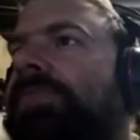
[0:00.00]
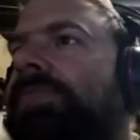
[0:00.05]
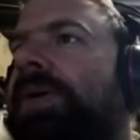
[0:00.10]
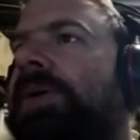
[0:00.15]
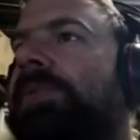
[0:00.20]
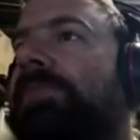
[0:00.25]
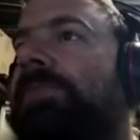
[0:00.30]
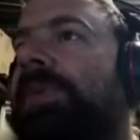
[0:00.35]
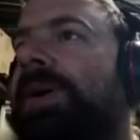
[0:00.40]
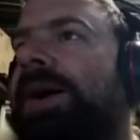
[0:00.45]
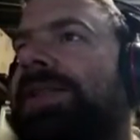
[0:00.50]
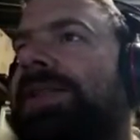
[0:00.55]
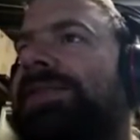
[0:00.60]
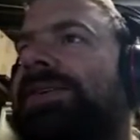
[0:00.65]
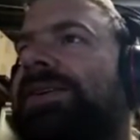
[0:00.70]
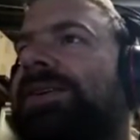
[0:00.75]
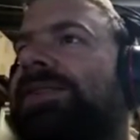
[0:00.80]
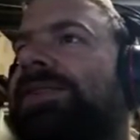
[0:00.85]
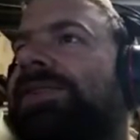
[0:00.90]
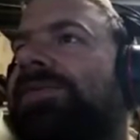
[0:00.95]
But
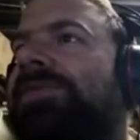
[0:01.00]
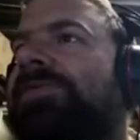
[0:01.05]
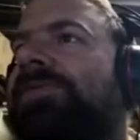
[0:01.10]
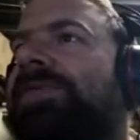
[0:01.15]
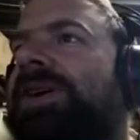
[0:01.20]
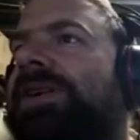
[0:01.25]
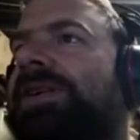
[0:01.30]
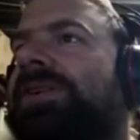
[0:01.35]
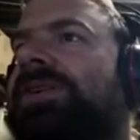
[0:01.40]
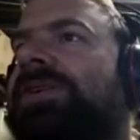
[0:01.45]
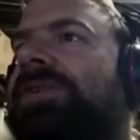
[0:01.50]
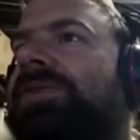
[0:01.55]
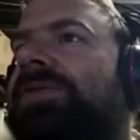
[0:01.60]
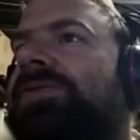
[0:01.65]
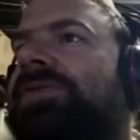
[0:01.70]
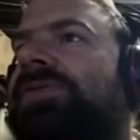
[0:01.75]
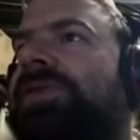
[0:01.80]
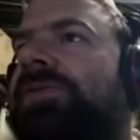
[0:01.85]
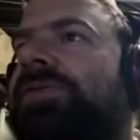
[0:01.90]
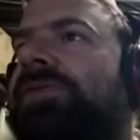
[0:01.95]
it's a fun little
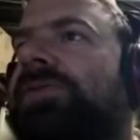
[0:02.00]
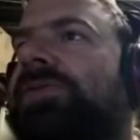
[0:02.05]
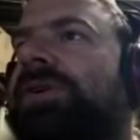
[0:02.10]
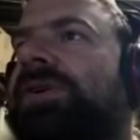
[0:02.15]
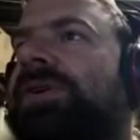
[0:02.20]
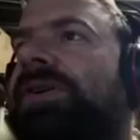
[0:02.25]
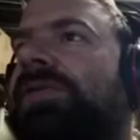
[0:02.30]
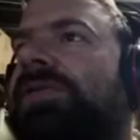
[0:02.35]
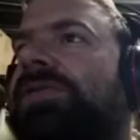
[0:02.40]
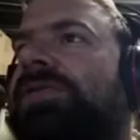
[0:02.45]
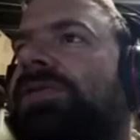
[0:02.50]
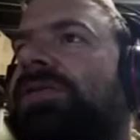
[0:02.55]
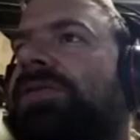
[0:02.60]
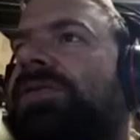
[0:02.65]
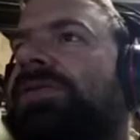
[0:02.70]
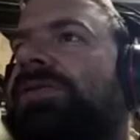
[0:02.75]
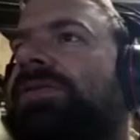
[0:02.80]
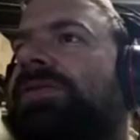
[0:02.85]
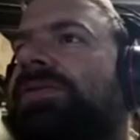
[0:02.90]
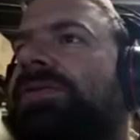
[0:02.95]
software. It's not
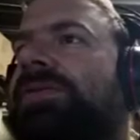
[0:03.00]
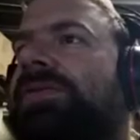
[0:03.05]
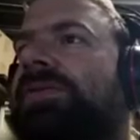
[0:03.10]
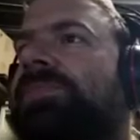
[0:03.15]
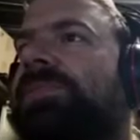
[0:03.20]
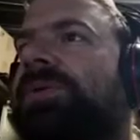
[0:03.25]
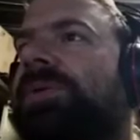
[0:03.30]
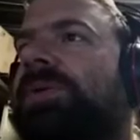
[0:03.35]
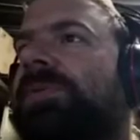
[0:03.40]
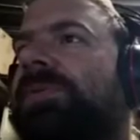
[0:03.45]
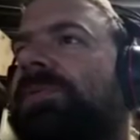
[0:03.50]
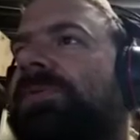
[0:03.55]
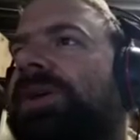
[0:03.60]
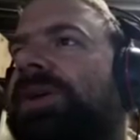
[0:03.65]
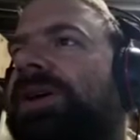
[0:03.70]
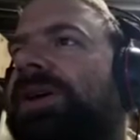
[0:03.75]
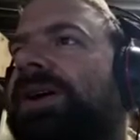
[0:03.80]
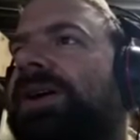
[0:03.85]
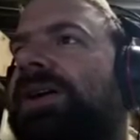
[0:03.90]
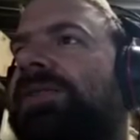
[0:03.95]

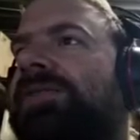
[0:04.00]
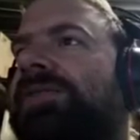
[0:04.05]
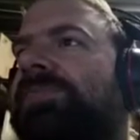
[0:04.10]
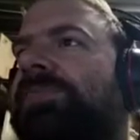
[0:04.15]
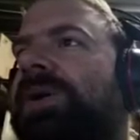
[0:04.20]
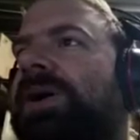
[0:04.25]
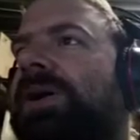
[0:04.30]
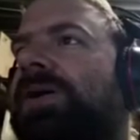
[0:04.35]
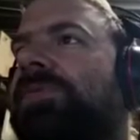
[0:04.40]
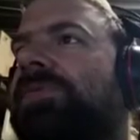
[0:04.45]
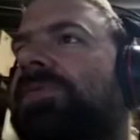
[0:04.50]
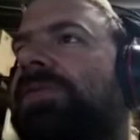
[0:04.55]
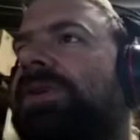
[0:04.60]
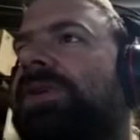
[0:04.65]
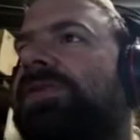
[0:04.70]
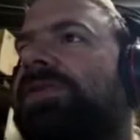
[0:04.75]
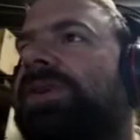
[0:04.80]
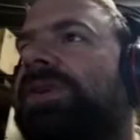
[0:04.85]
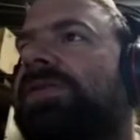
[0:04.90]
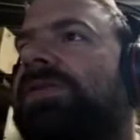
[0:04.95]
probably as powerful
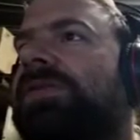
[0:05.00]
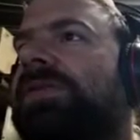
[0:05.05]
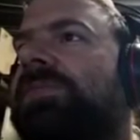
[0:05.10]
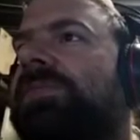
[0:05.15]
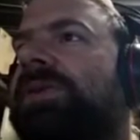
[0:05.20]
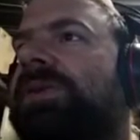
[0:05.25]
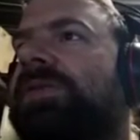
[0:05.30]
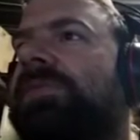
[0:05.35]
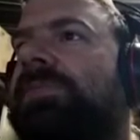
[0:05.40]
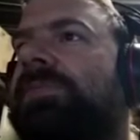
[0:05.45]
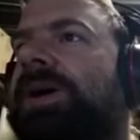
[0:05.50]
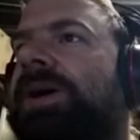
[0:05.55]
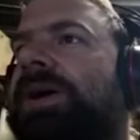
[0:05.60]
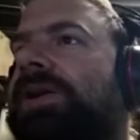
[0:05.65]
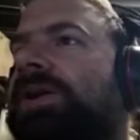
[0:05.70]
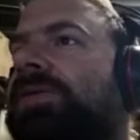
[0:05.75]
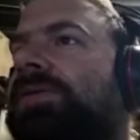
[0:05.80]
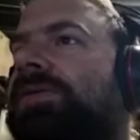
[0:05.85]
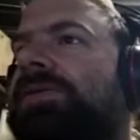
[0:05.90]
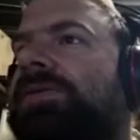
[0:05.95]
as that thing, but
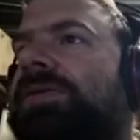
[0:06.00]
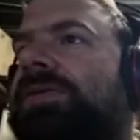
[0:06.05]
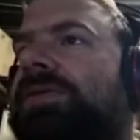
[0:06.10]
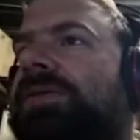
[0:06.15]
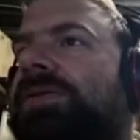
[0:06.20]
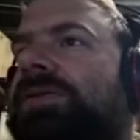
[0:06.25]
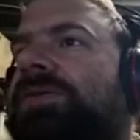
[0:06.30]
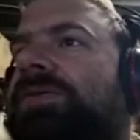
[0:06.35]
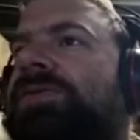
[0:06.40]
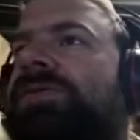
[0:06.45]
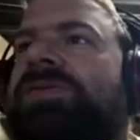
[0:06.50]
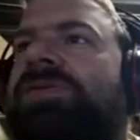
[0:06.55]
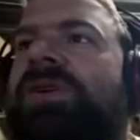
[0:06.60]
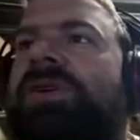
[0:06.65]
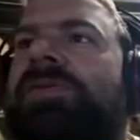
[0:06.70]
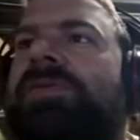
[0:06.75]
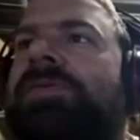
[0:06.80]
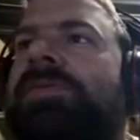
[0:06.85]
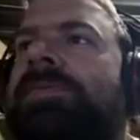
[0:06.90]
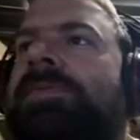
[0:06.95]
man, you can do stuff.
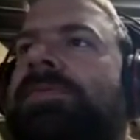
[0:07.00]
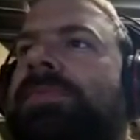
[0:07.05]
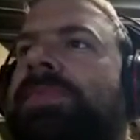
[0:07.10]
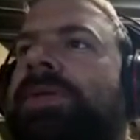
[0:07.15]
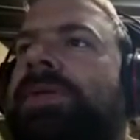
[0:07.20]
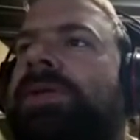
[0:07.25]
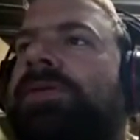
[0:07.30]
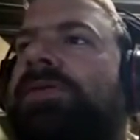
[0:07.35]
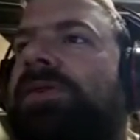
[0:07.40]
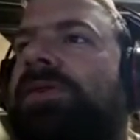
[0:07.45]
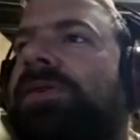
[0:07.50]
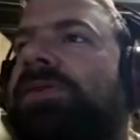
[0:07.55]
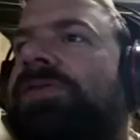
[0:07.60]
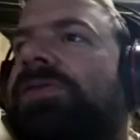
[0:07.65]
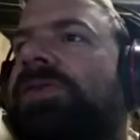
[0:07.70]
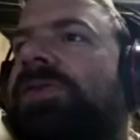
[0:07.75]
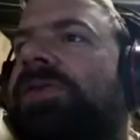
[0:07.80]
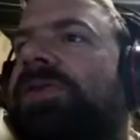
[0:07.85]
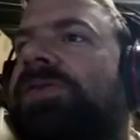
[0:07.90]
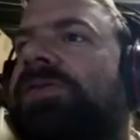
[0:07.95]
So you
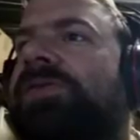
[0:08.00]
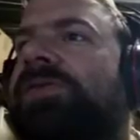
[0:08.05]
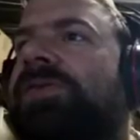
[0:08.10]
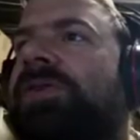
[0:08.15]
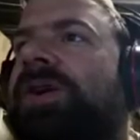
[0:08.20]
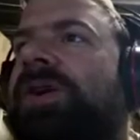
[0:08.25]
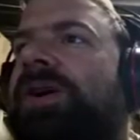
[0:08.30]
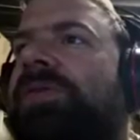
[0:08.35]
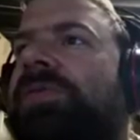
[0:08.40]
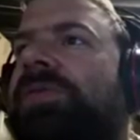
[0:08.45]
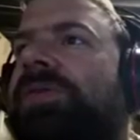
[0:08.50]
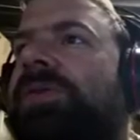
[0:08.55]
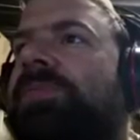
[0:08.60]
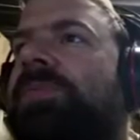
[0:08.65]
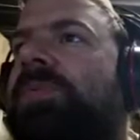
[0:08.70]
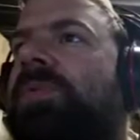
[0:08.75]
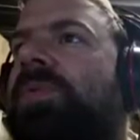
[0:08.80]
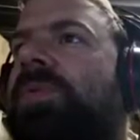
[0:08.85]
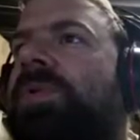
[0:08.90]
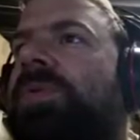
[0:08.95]
start out with a
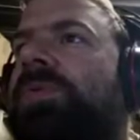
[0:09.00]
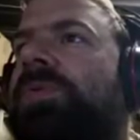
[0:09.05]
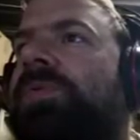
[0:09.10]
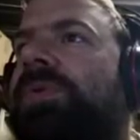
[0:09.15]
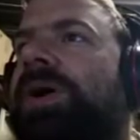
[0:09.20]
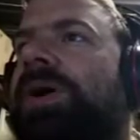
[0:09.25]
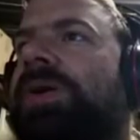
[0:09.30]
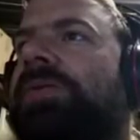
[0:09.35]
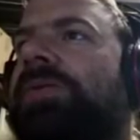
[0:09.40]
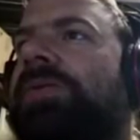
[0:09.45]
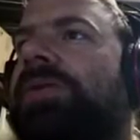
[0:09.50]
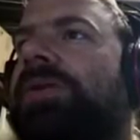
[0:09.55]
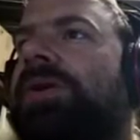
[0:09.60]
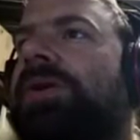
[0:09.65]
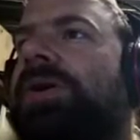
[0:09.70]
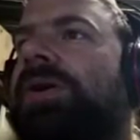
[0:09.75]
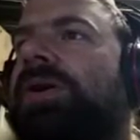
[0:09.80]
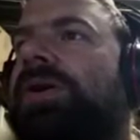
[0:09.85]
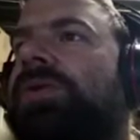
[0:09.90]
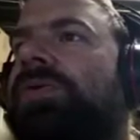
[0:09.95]
ball, right?
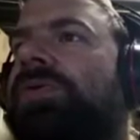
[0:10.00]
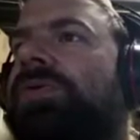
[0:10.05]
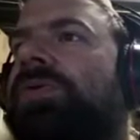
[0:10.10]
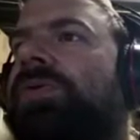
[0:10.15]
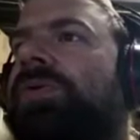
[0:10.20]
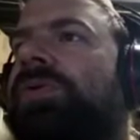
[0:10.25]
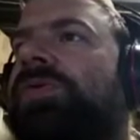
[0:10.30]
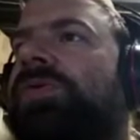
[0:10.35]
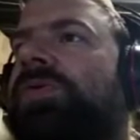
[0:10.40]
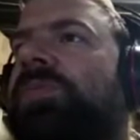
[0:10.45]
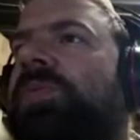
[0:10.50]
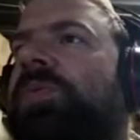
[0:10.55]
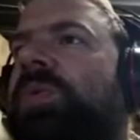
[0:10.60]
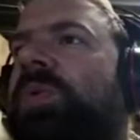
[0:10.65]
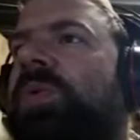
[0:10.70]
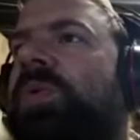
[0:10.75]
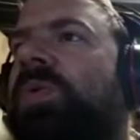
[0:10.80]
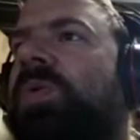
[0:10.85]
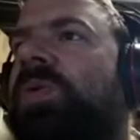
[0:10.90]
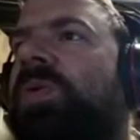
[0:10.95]
You got the
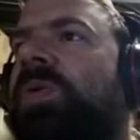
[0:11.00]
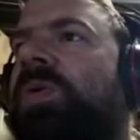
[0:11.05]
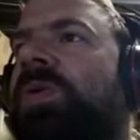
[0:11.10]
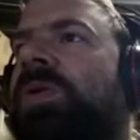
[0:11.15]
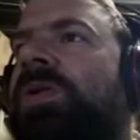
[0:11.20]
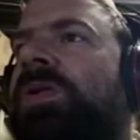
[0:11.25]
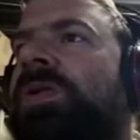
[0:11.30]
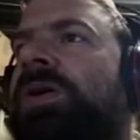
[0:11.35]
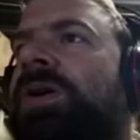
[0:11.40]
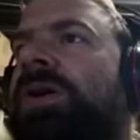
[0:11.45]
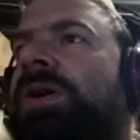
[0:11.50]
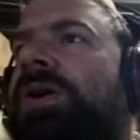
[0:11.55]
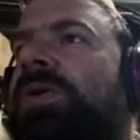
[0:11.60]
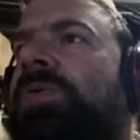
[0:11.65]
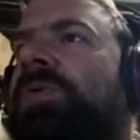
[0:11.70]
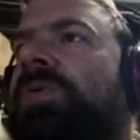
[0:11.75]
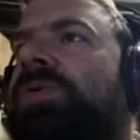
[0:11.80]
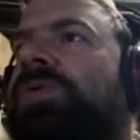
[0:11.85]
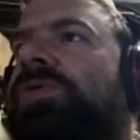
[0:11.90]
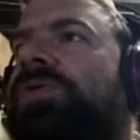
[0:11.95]
ball.
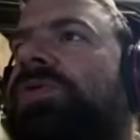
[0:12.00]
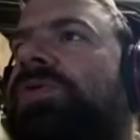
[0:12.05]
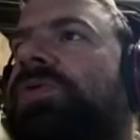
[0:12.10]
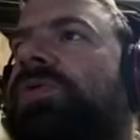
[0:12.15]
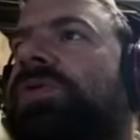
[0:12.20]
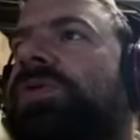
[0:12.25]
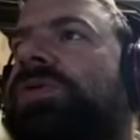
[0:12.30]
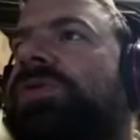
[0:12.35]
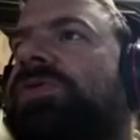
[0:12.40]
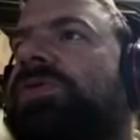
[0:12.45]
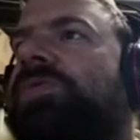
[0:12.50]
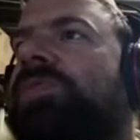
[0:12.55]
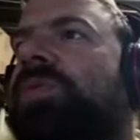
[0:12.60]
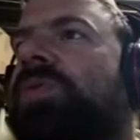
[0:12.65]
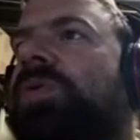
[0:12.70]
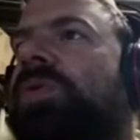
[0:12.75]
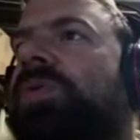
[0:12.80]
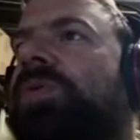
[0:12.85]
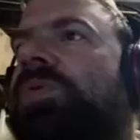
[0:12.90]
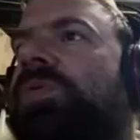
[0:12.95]
What you do with this
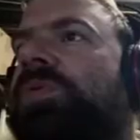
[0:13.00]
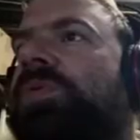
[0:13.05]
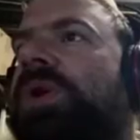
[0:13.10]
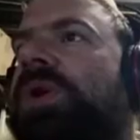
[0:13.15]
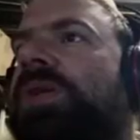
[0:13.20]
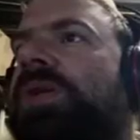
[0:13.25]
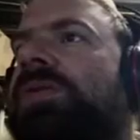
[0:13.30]
ball, right,